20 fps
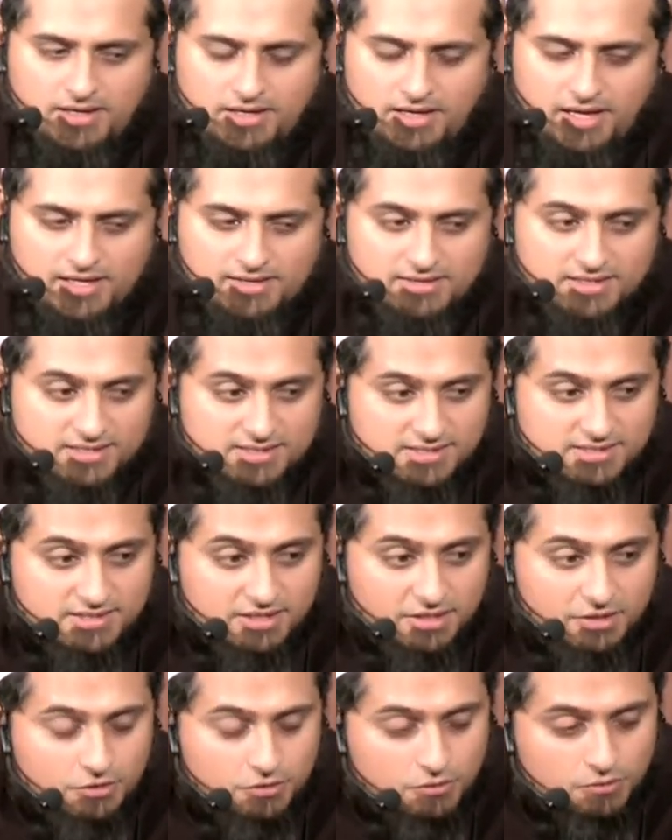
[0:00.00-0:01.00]
And this is
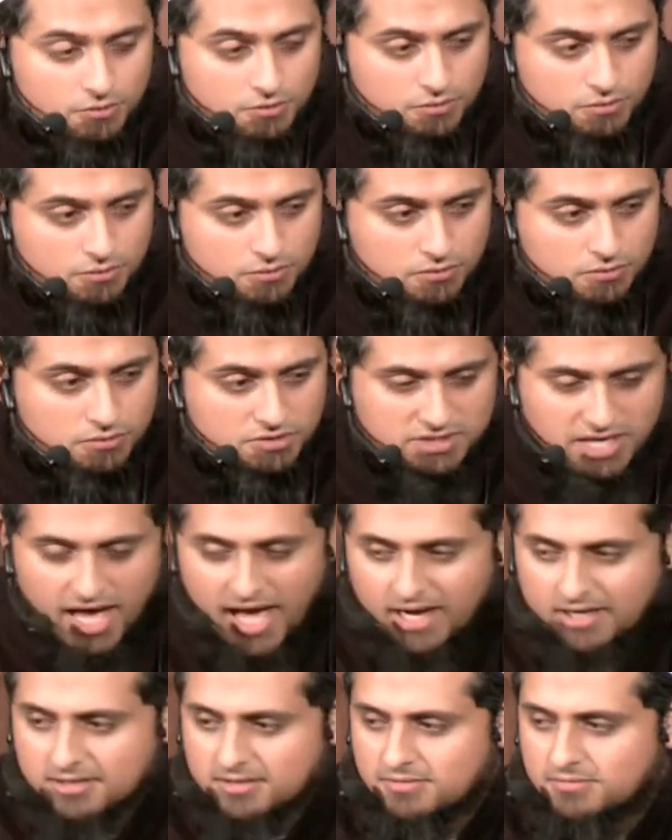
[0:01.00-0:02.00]
a huge
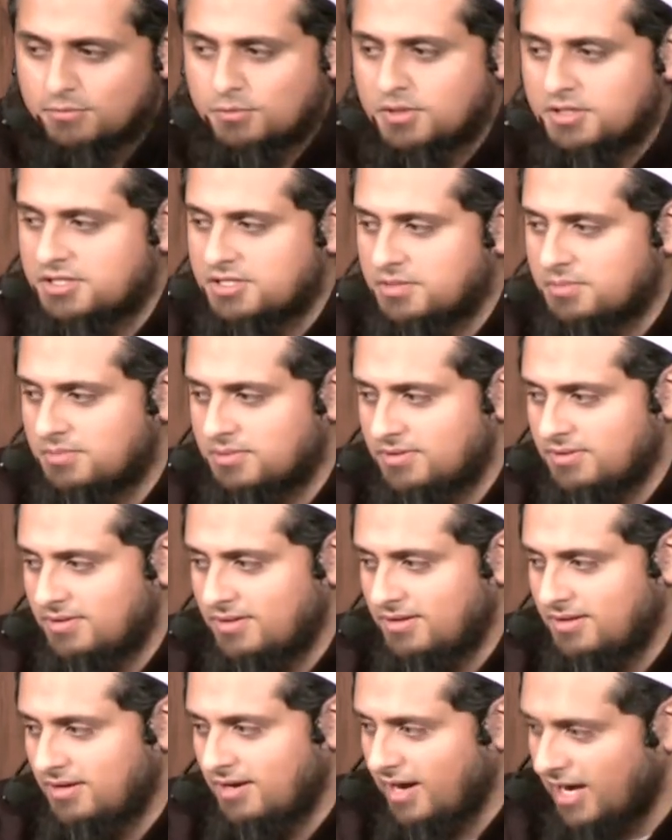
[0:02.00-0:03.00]
act of worship.
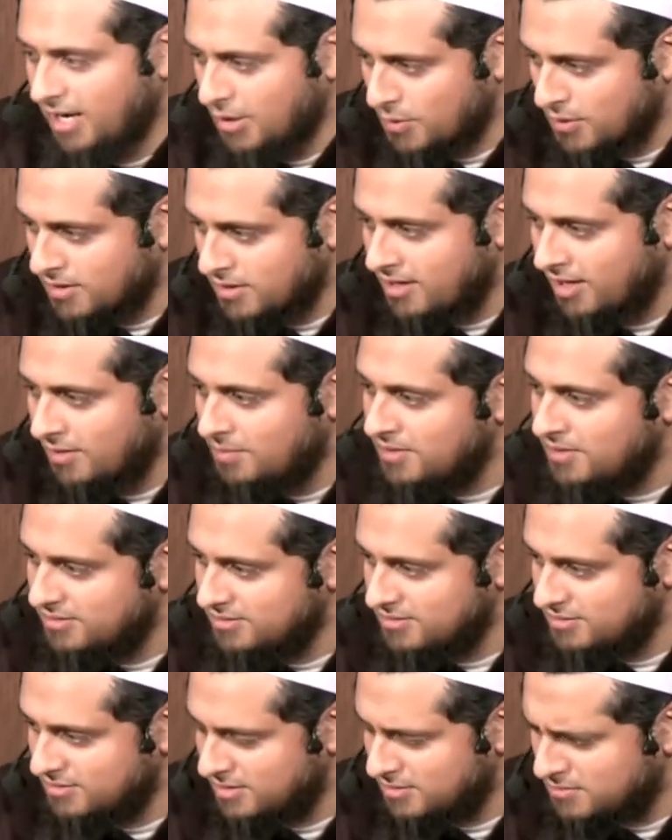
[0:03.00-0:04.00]
Our coming
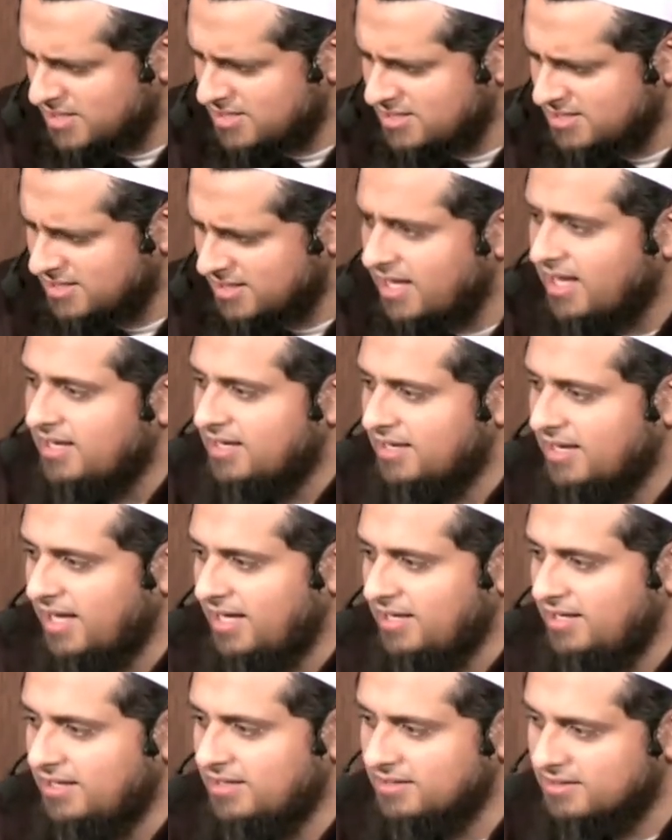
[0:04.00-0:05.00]
to the masjid at
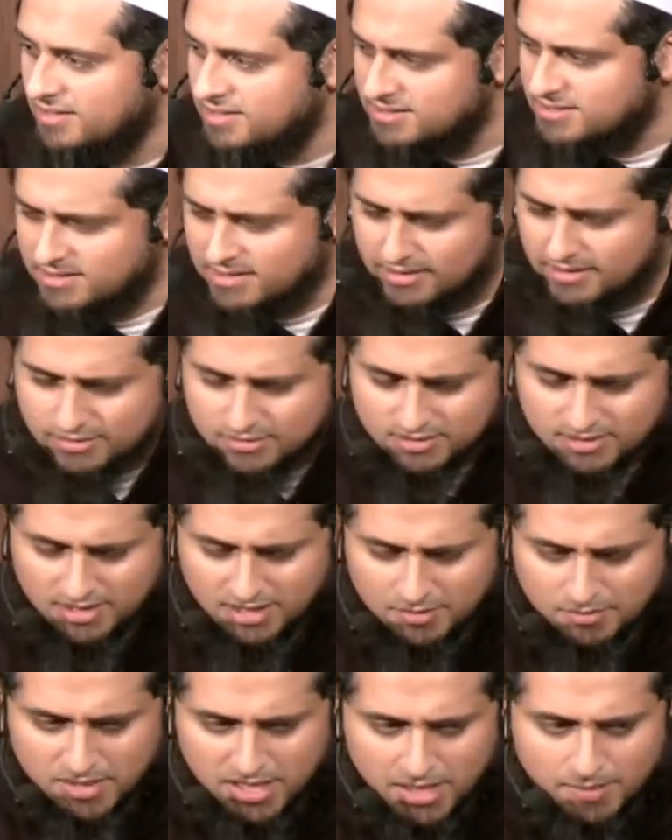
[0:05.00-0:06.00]
night and listening to the
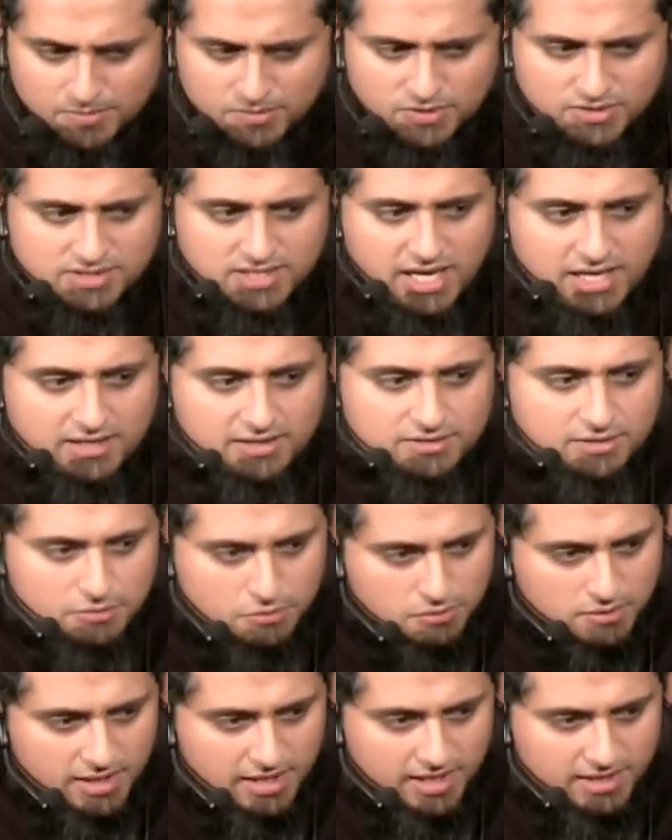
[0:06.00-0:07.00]
imams reciting the
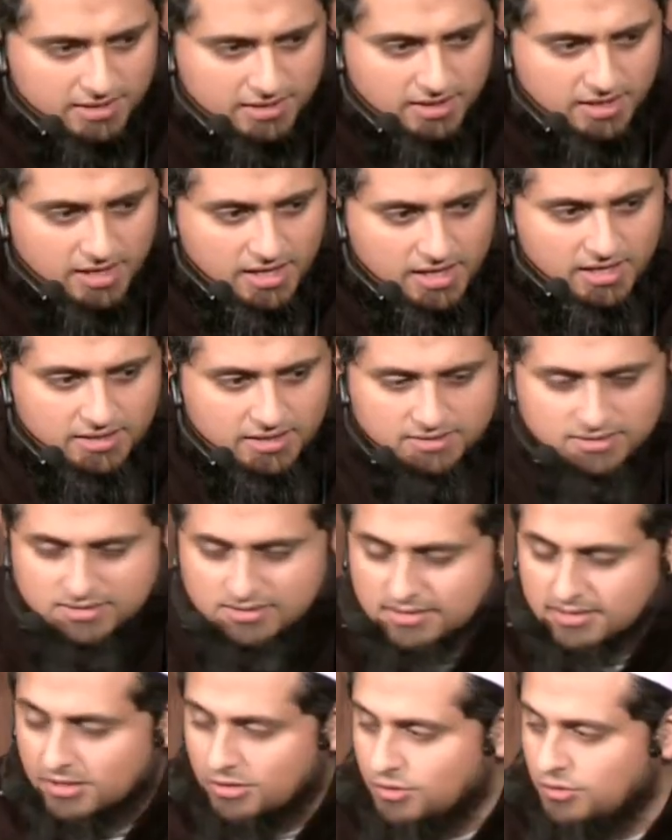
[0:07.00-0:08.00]
Qur'an, this
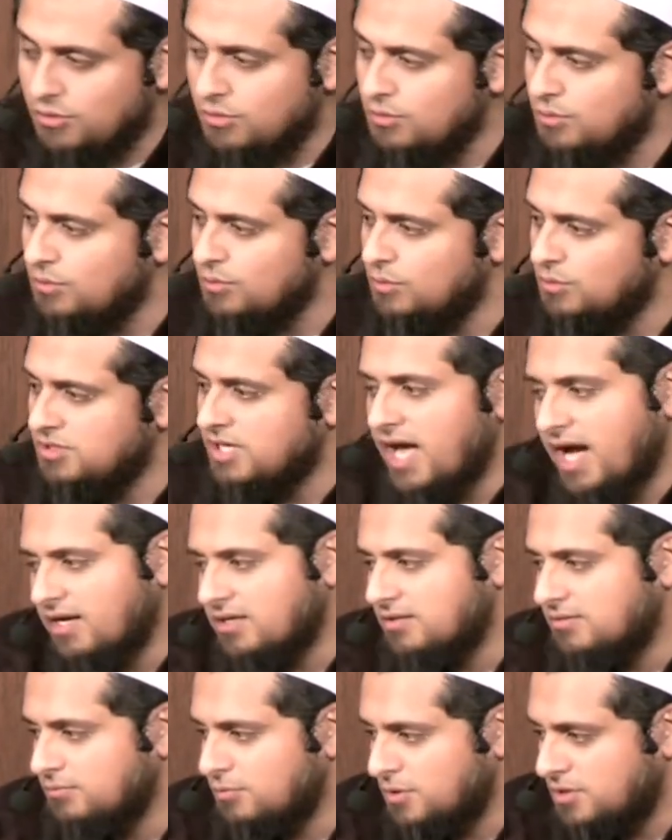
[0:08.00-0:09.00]
is a huge
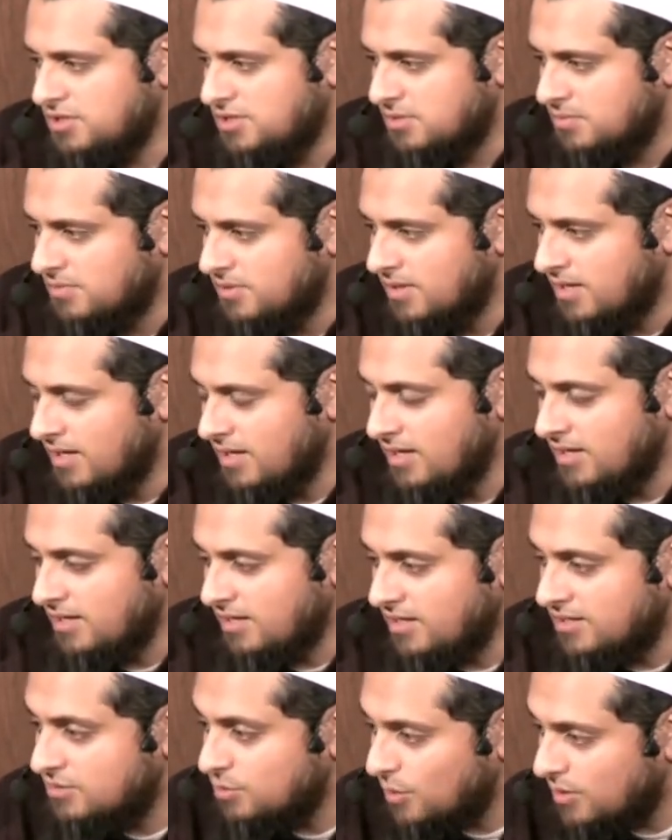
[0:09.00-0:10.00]
act of worship.
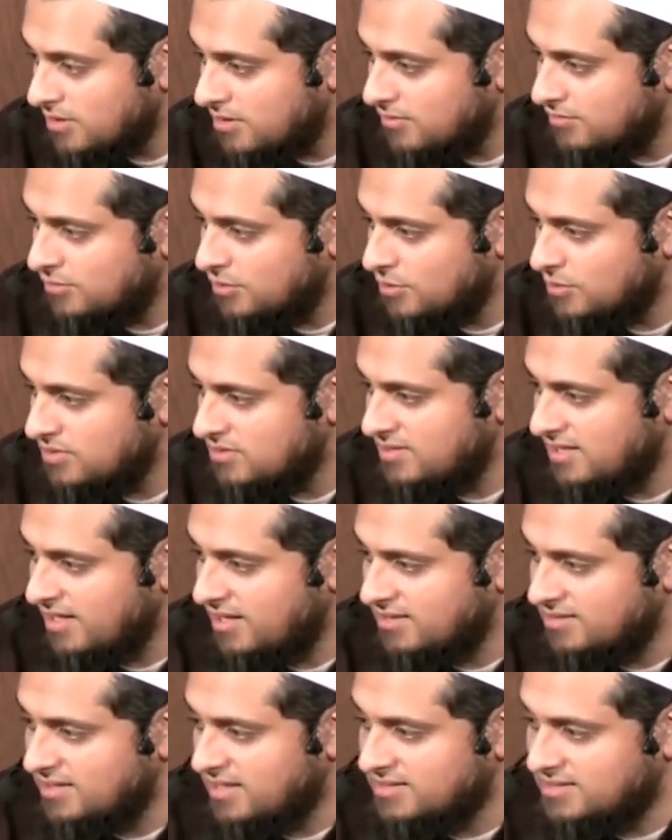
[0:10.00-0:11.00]
It's one of those
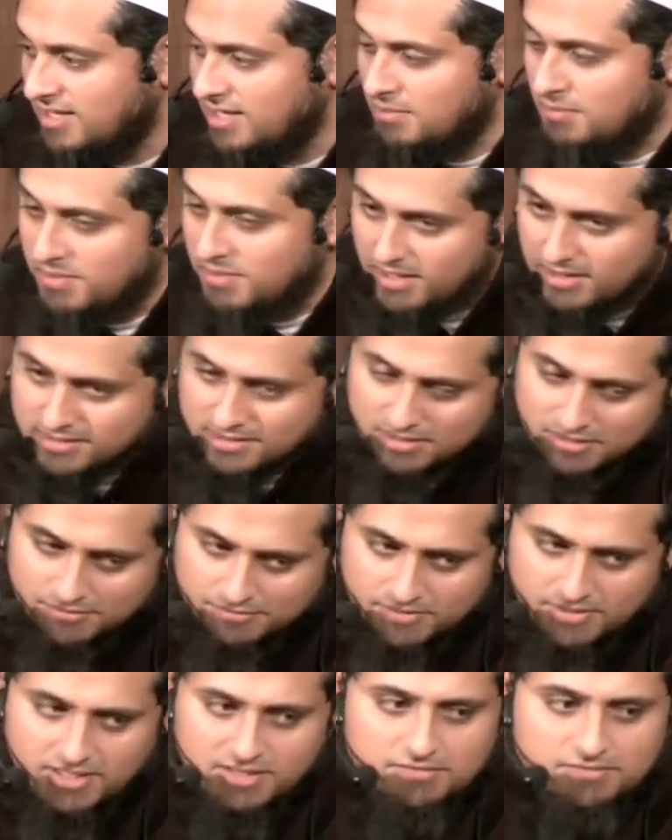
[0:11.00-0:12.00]
things that's a means of
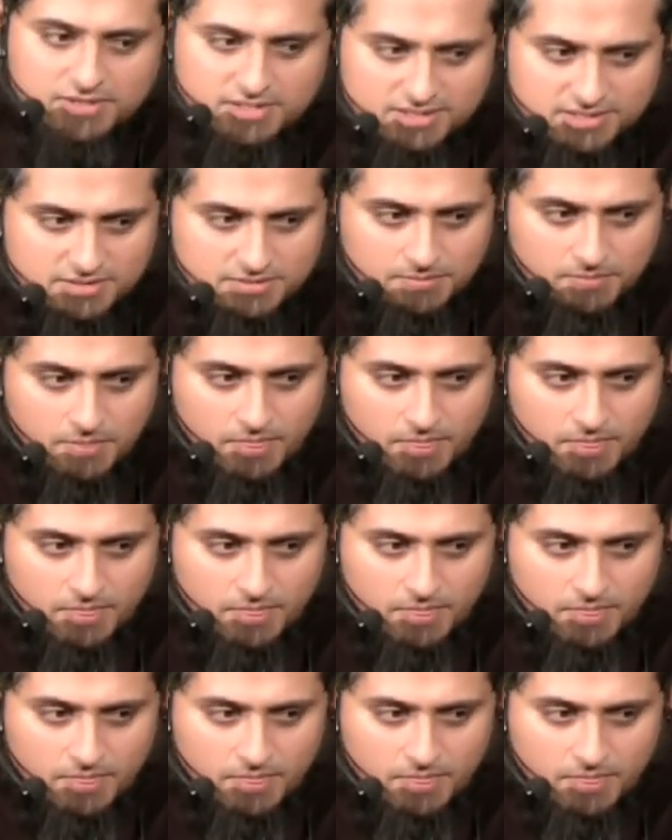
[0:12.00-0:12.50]
forgiveness.